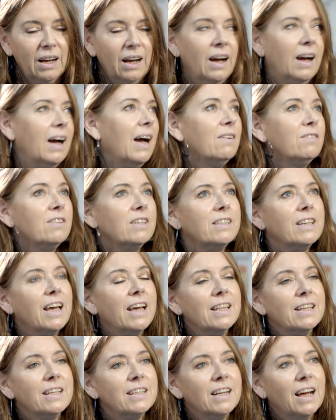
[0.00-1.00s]
I have to say
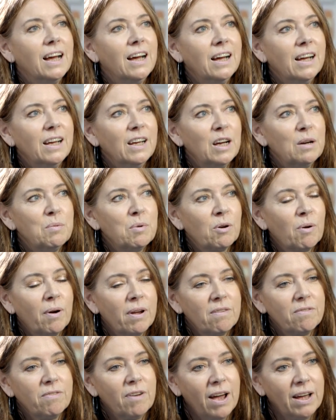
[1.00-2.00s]
that I am a
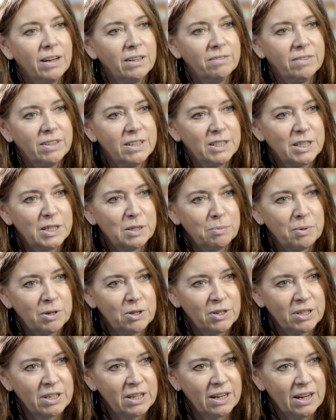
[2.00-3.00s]
great fan of
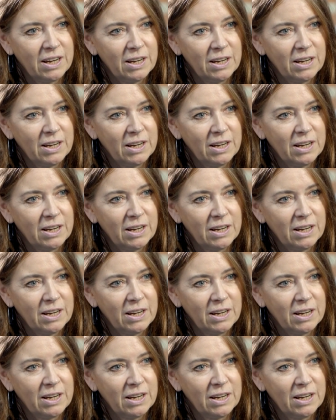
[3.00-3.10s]
anticipatory care.